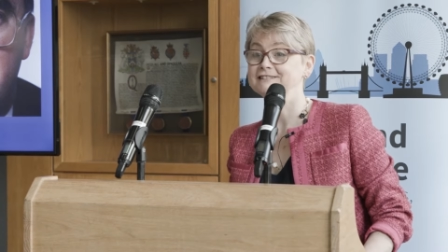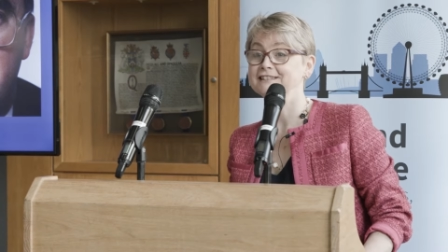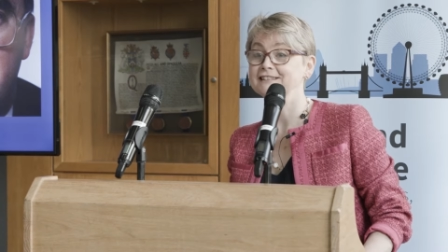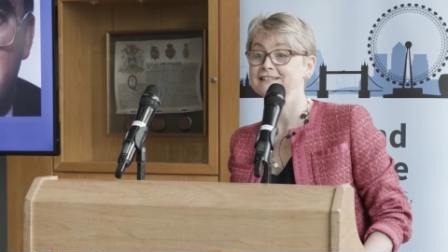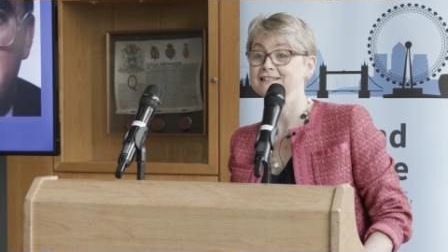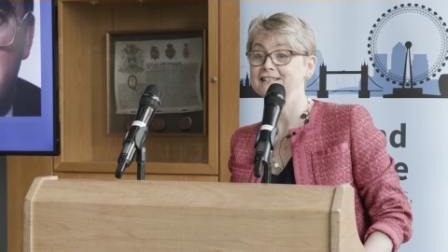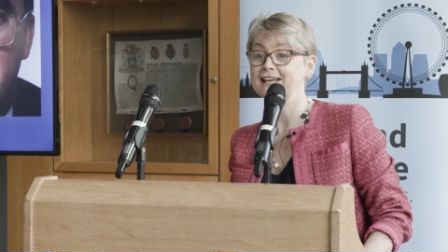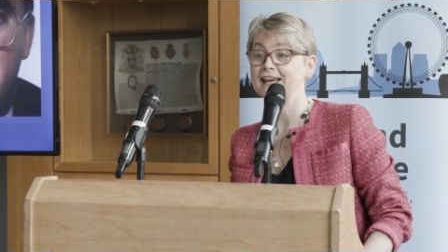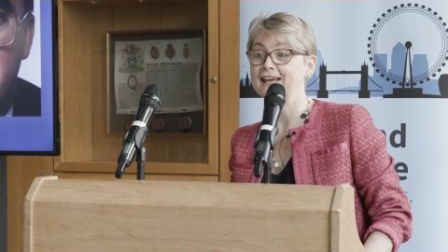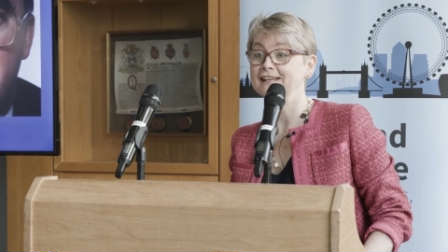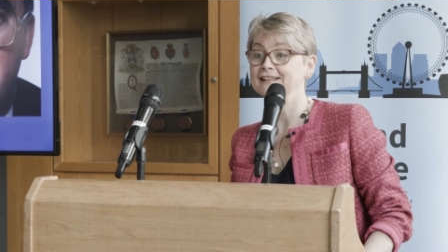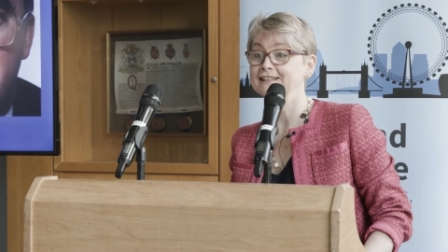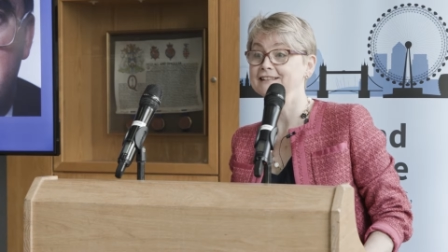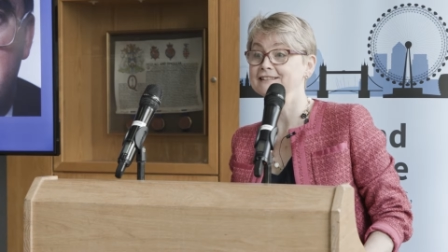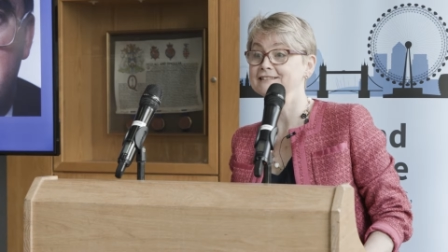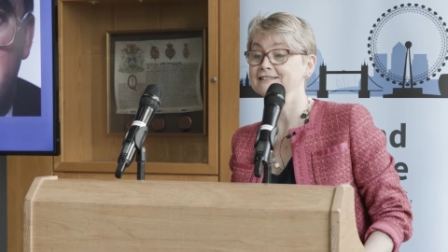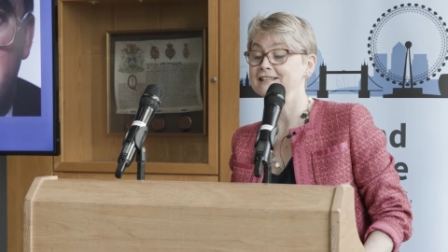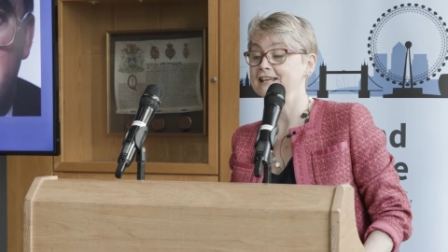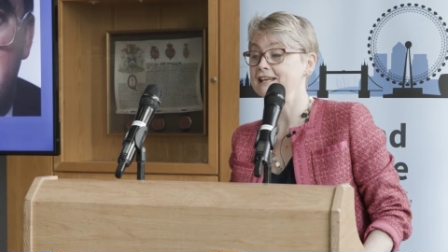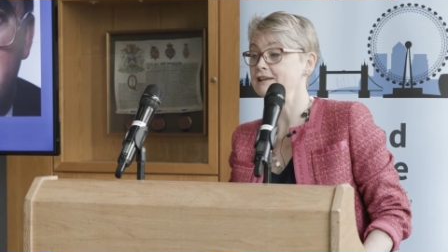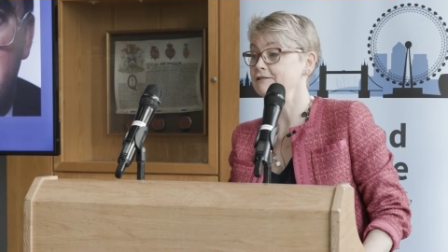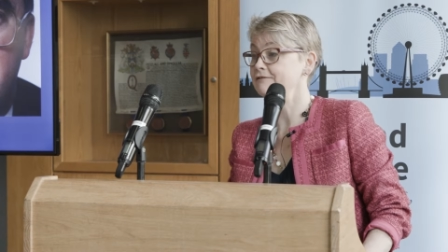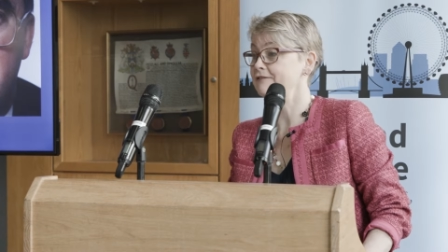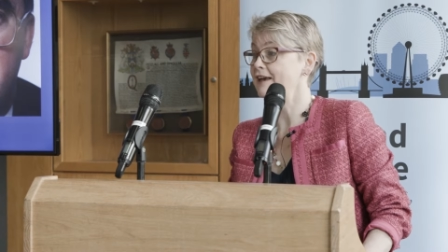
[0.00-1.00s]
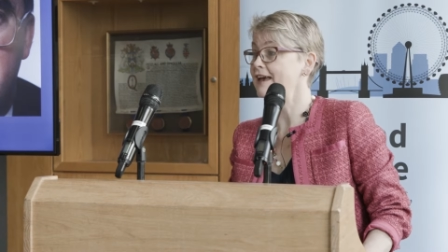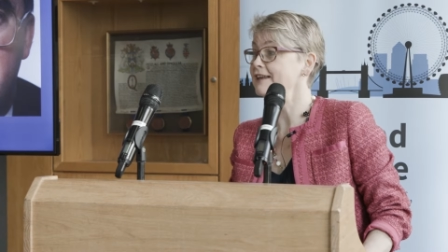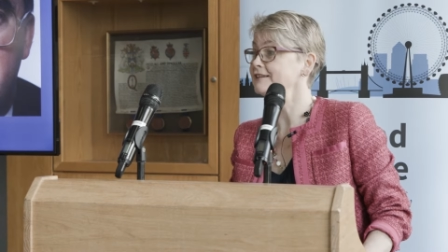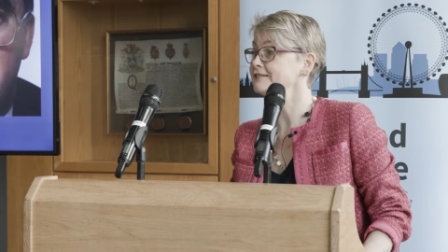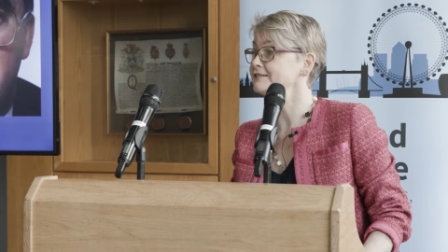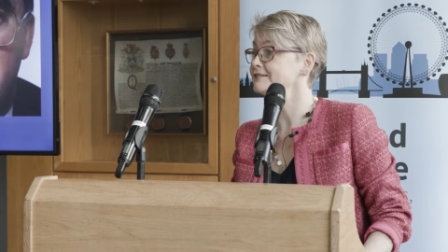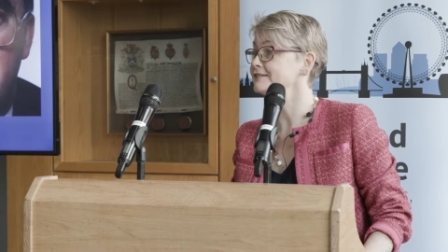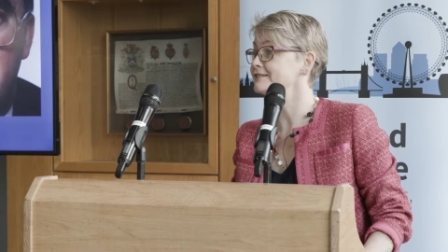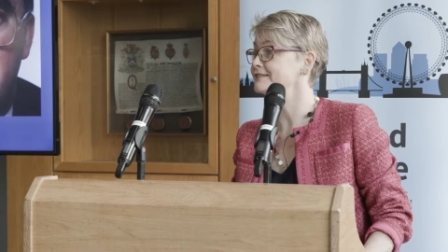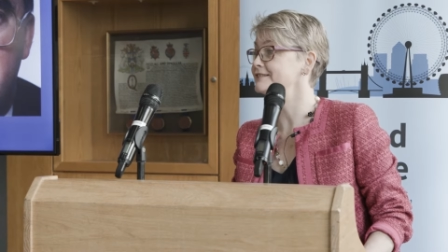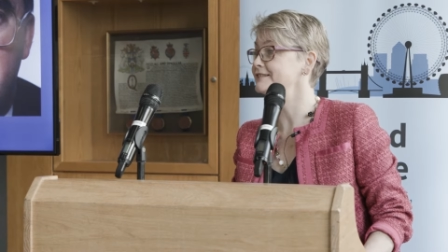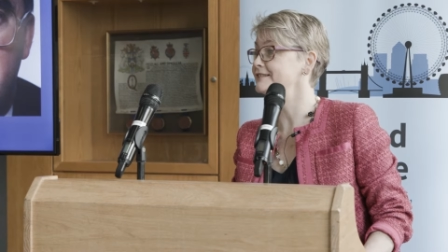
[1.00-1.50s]
today's
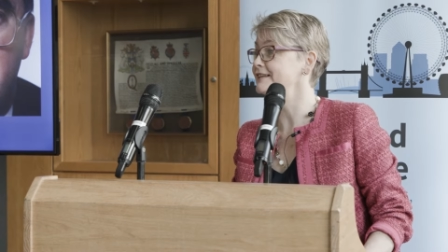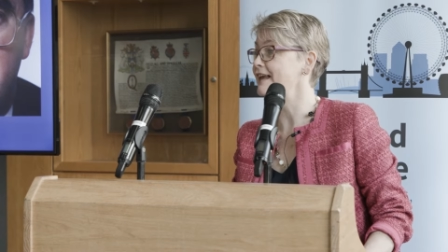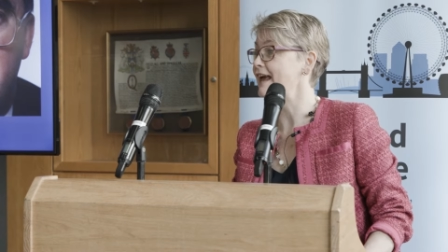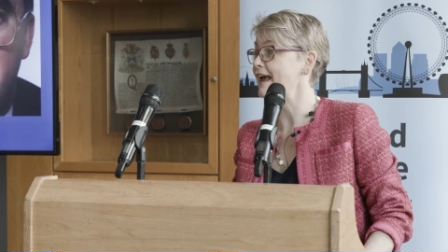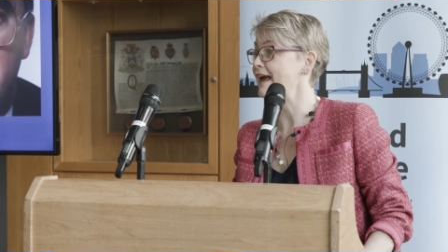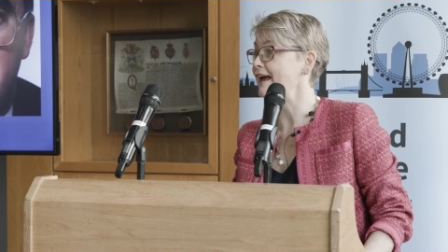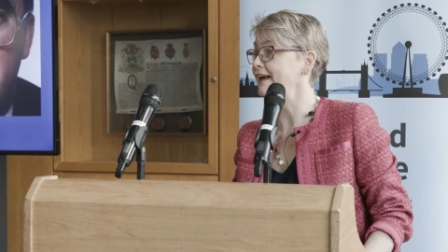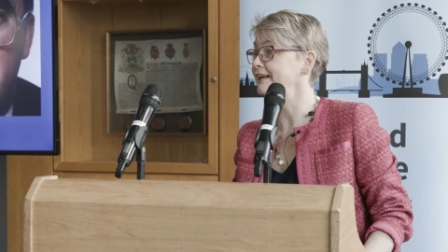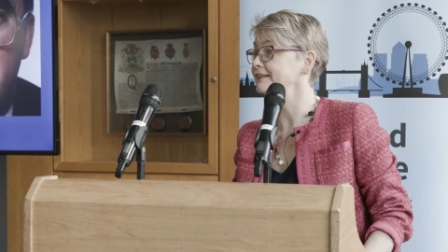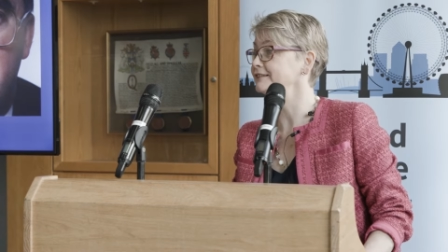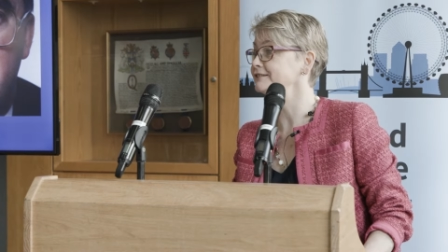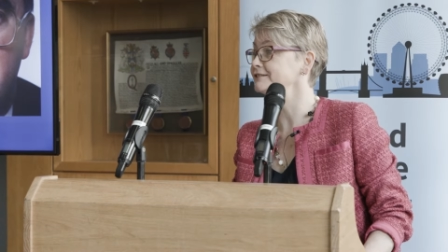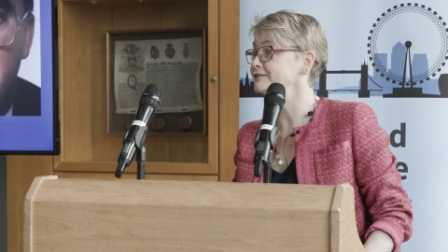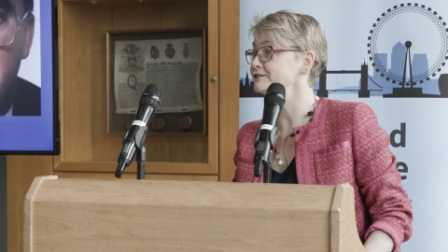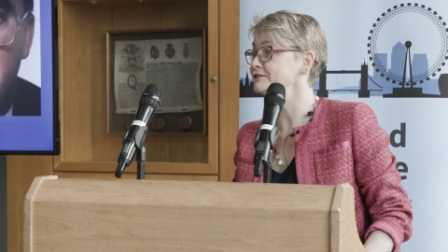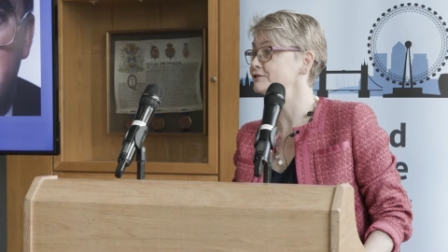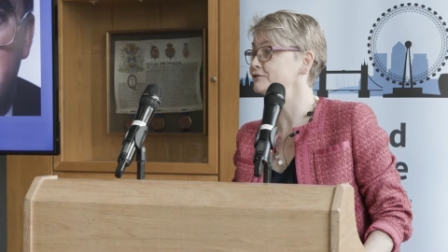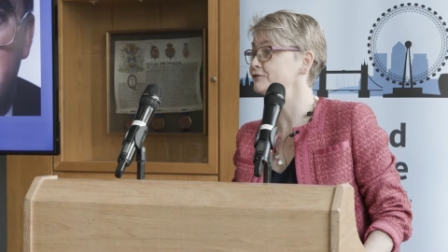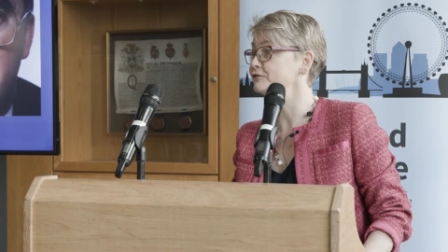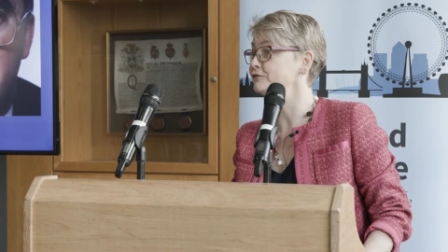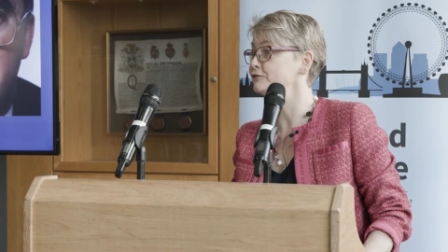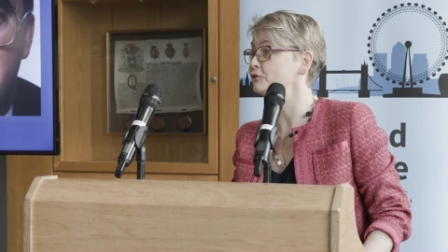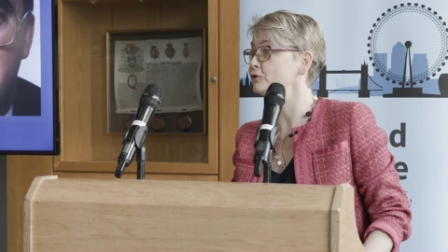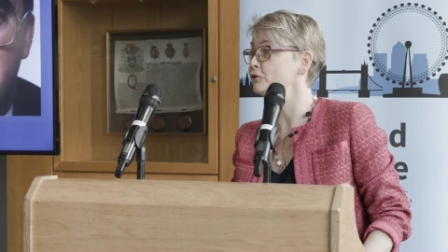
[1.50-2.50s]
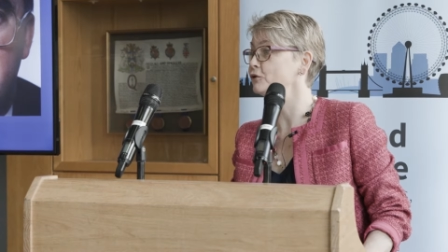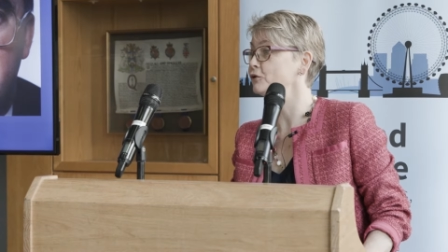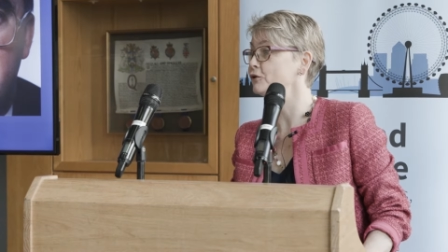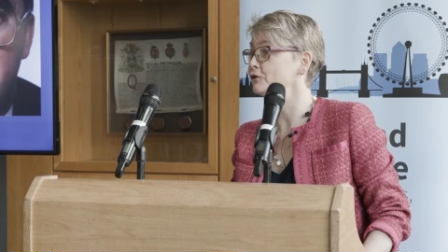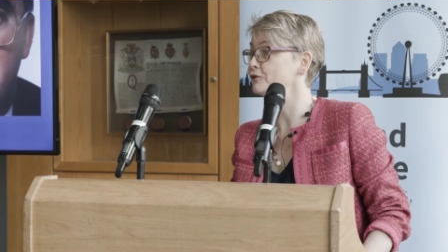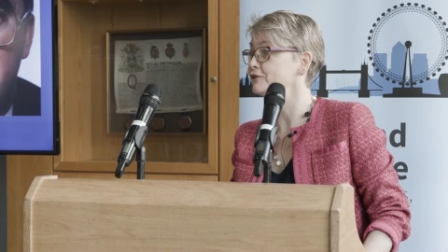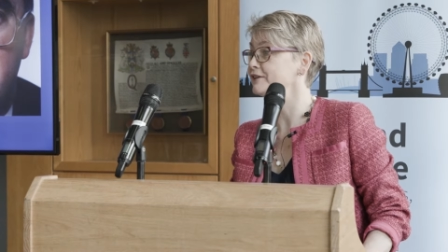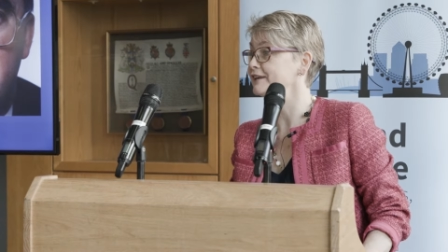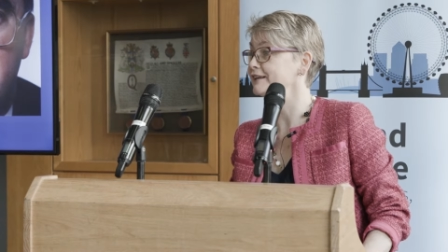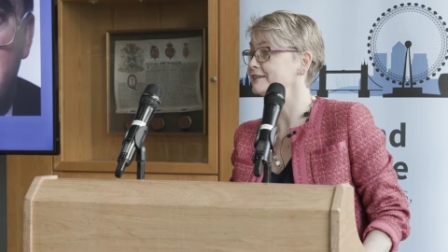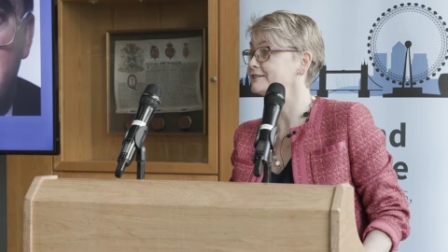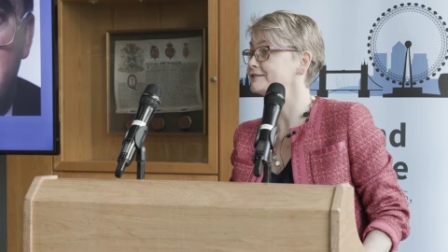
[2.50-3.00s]
event and
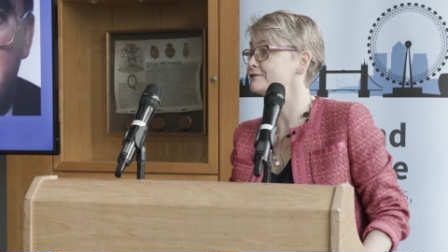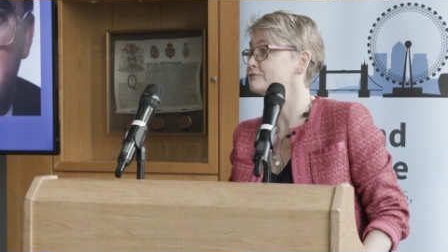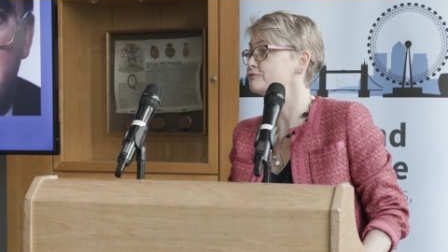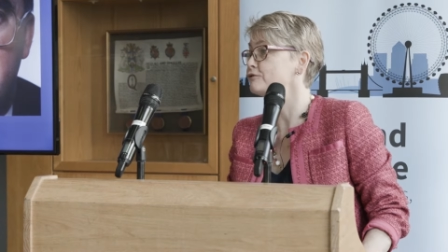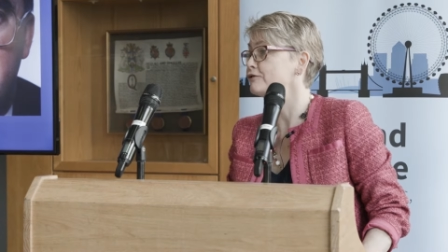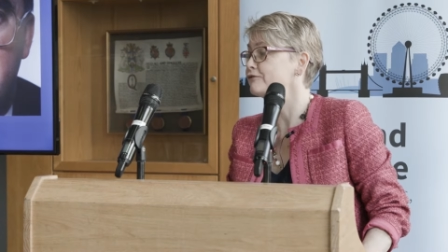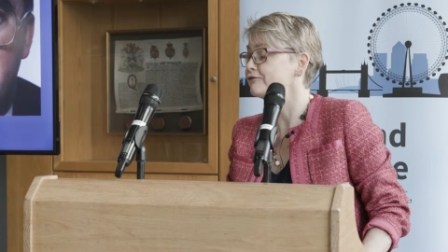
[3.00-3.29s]
for this